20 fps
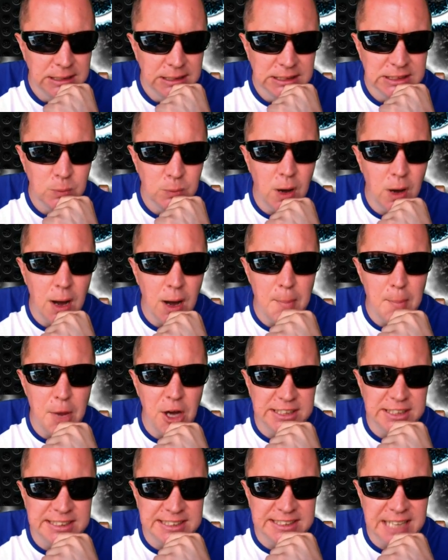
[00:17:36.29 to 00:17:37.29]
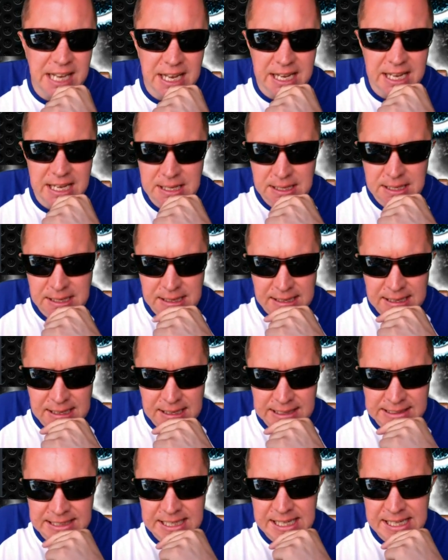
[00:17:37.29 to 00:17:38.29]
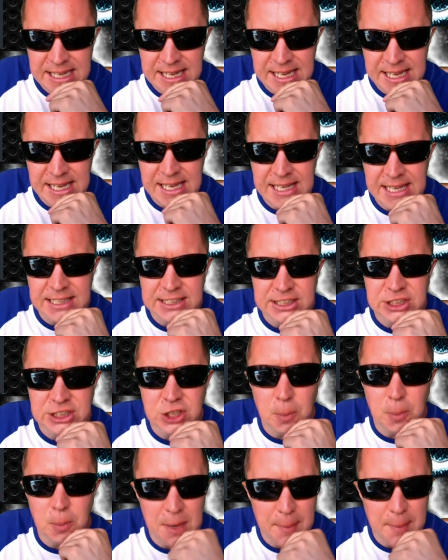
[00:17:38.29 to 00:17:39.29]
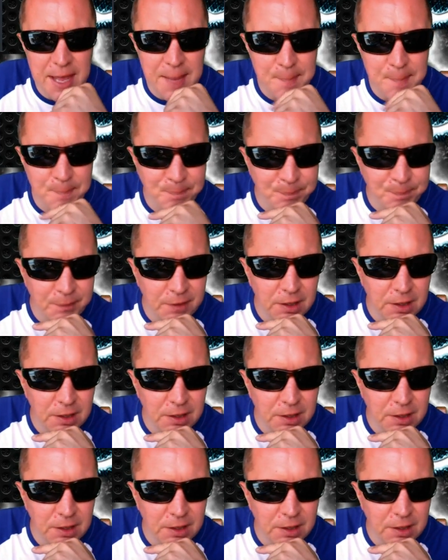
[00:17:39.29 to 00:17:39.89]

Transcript: So what I might say is in here, in the stop limit,